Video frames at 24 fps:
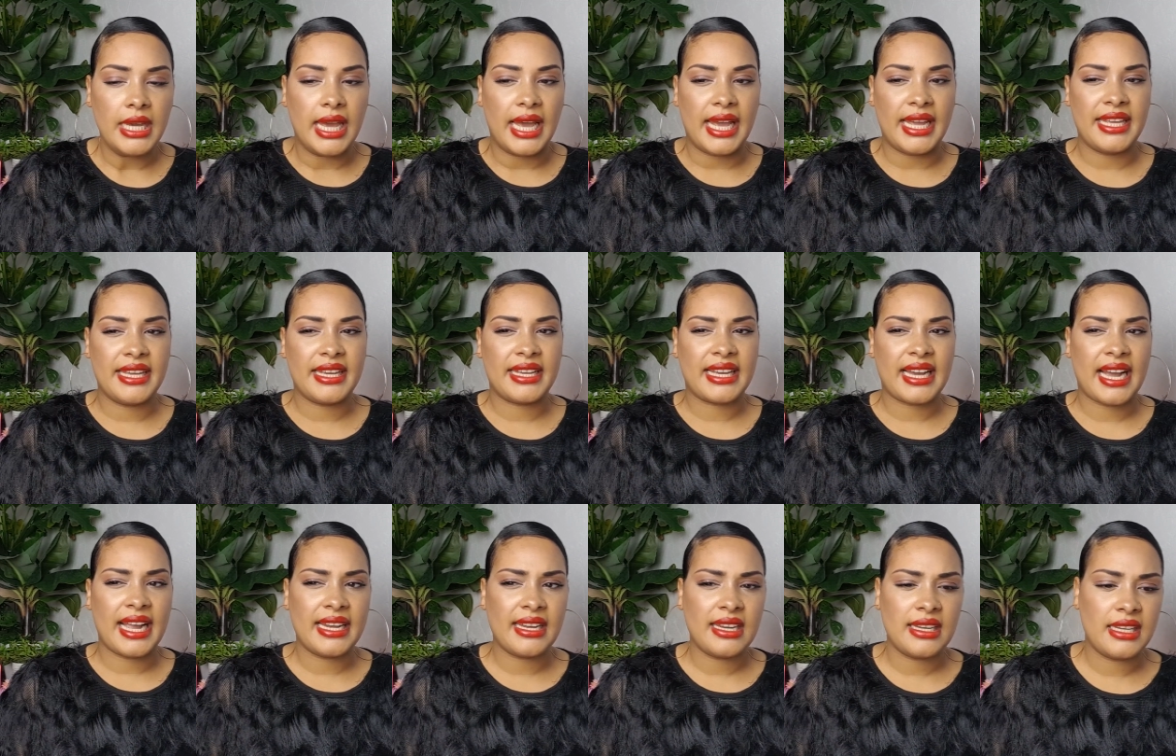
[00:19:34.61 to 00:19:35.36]
and you
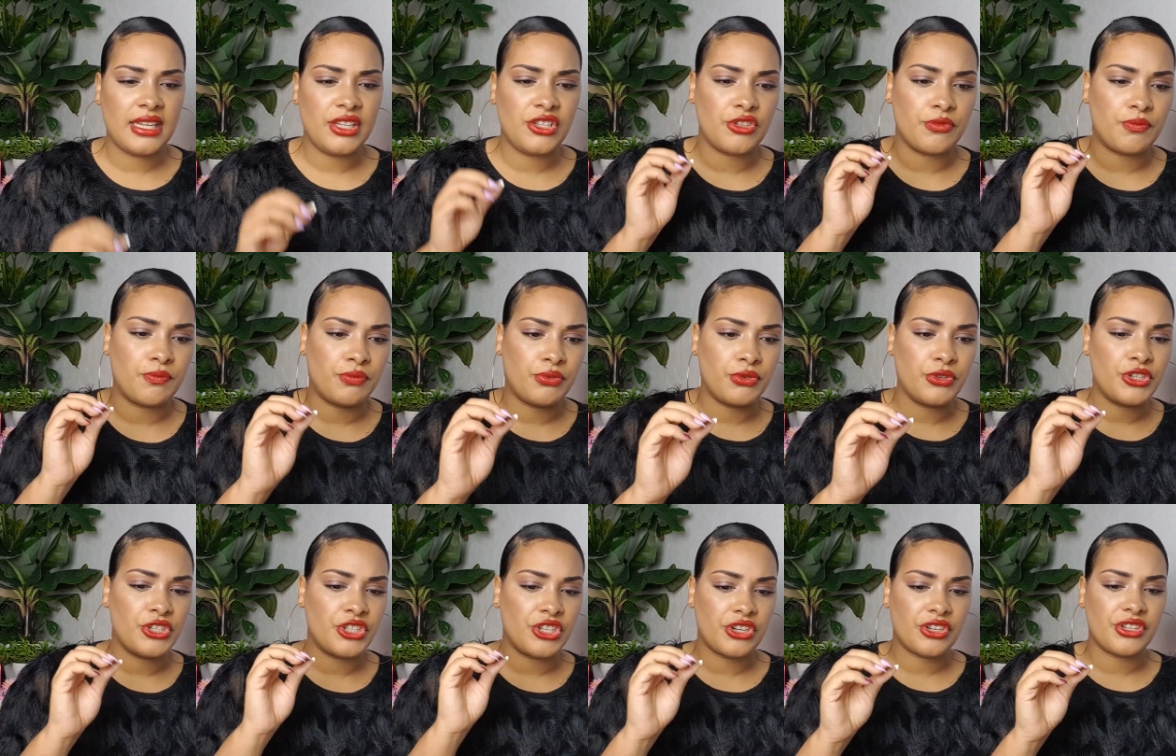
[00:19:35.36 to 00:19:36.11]
kind of need to
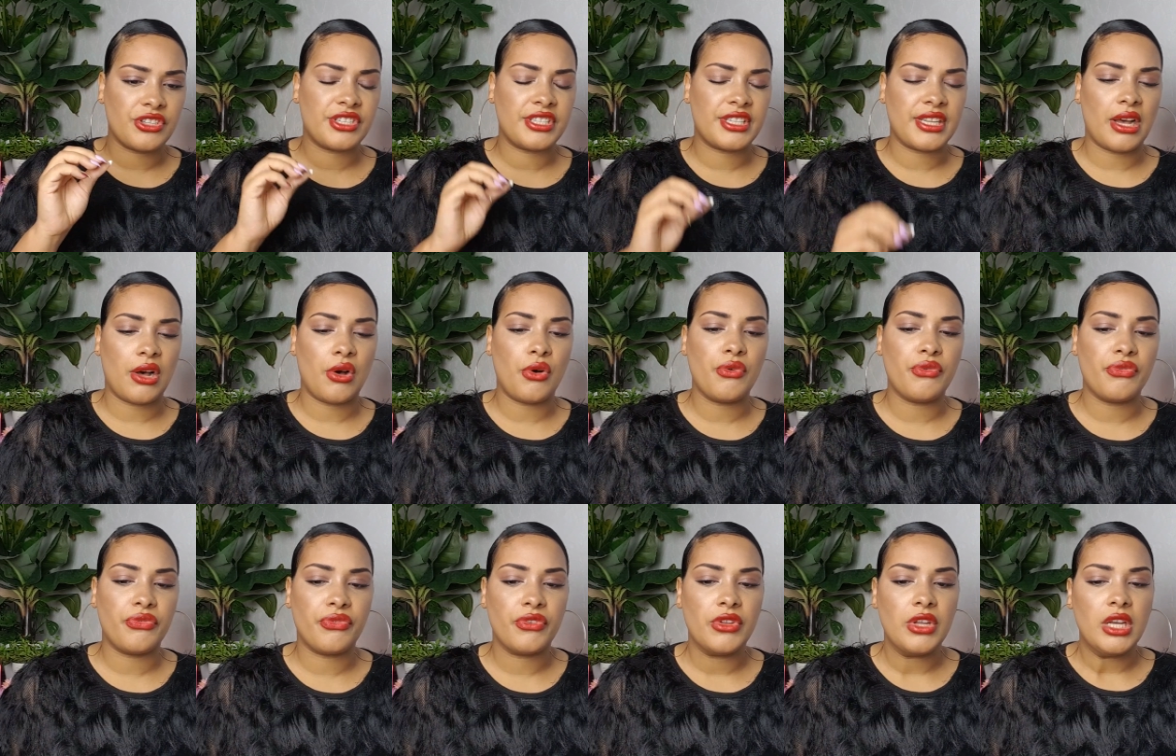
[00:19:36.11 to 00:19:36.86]
push
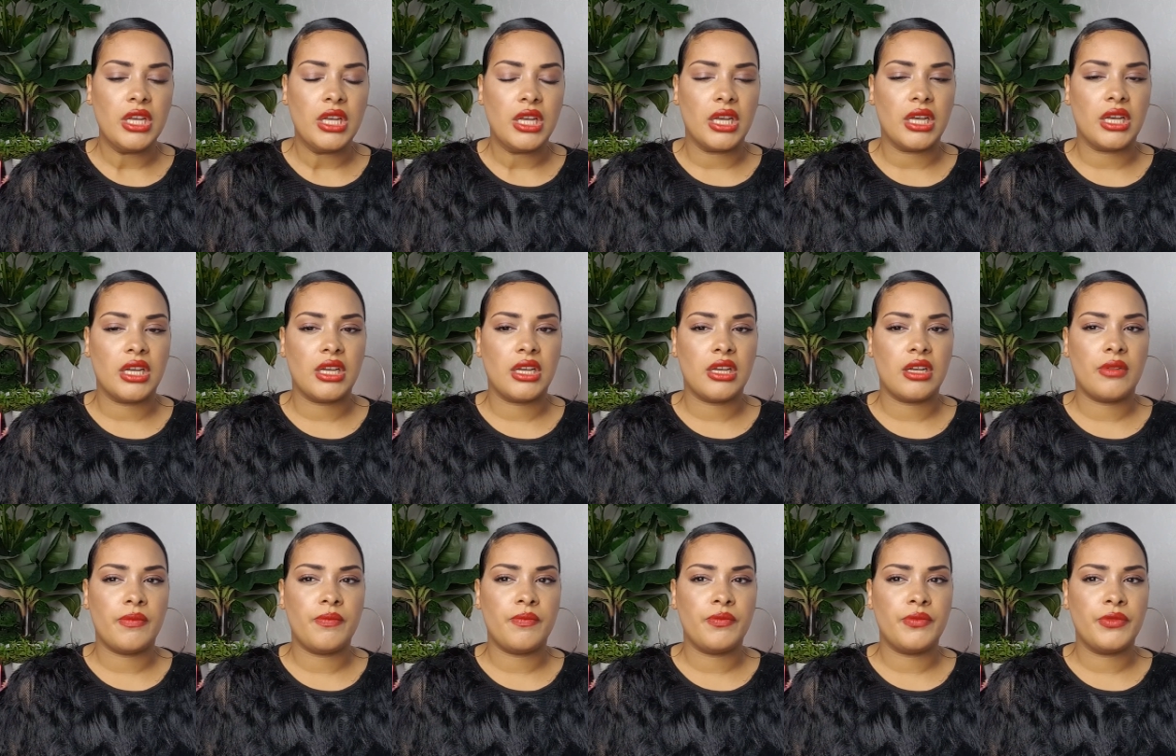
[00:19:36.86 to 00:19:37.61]
yourself
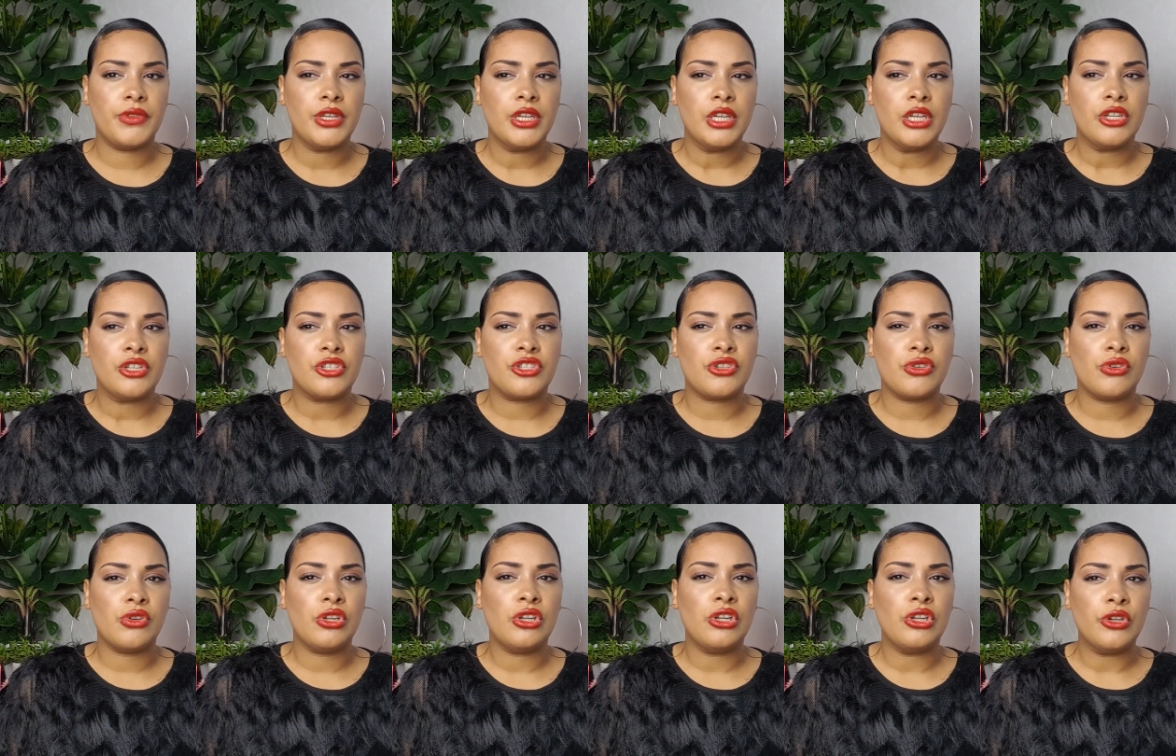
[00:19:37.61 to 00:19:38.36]
um,
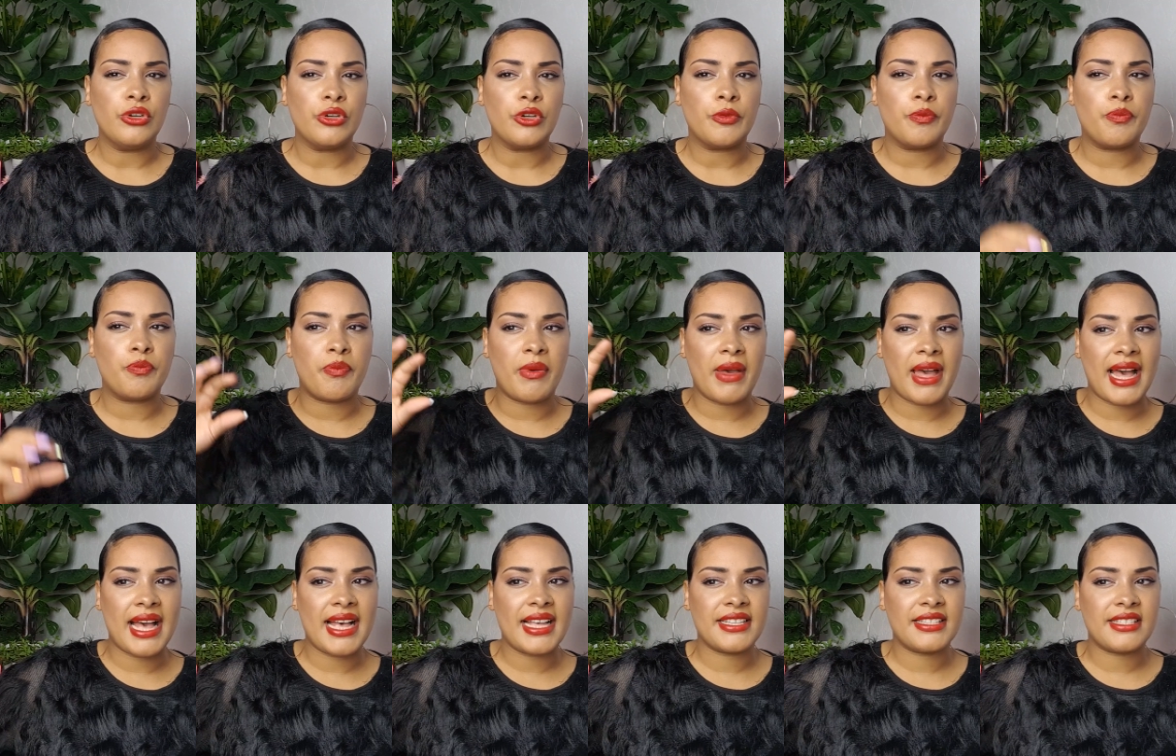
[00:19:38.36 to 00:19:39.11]
to look
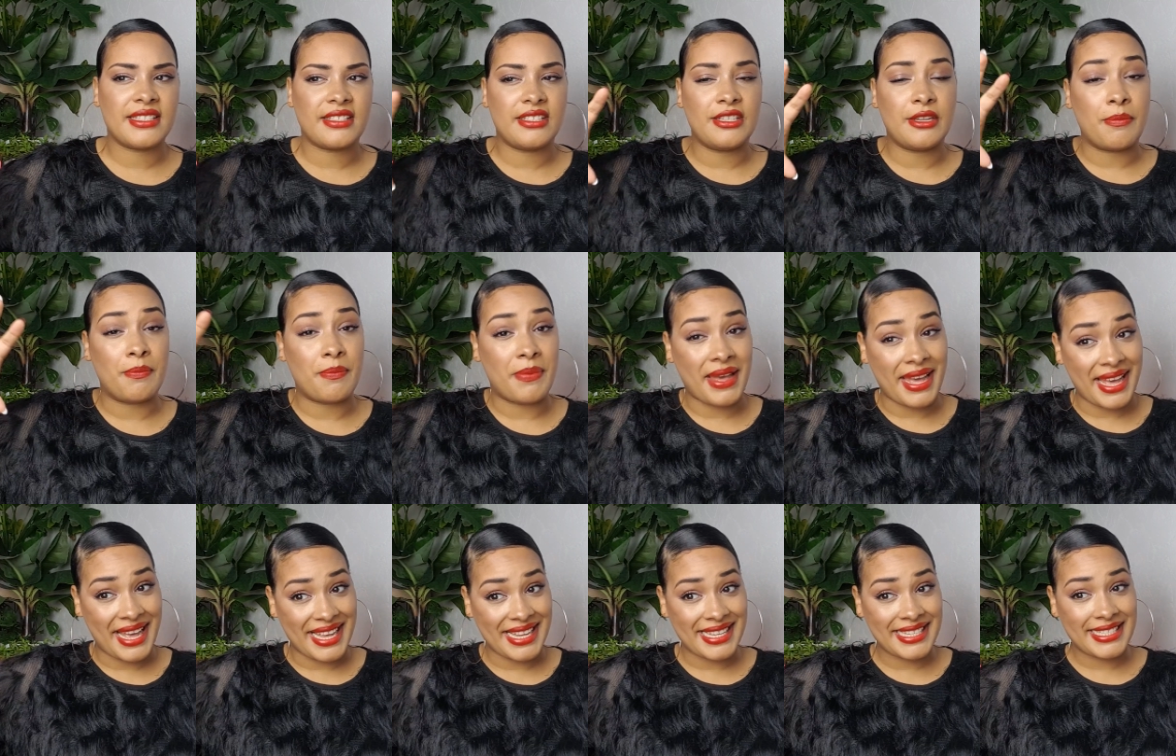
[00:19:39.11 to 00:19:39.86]
past the
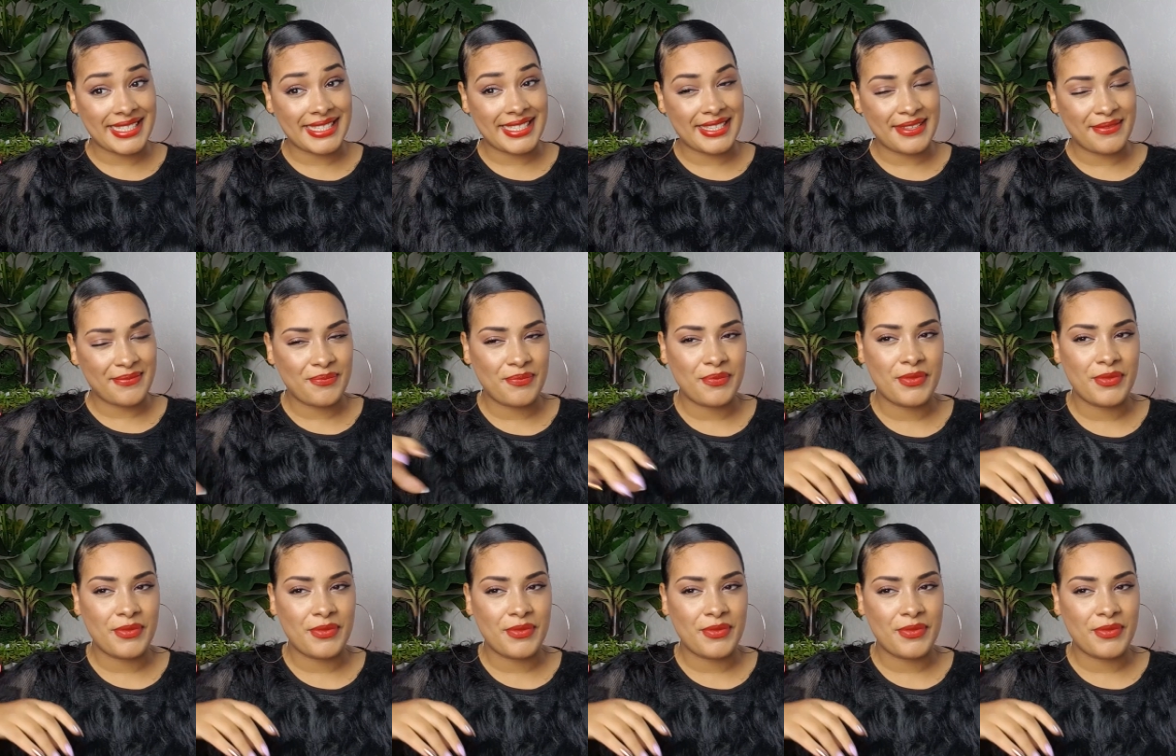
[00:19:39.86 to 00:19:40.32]
past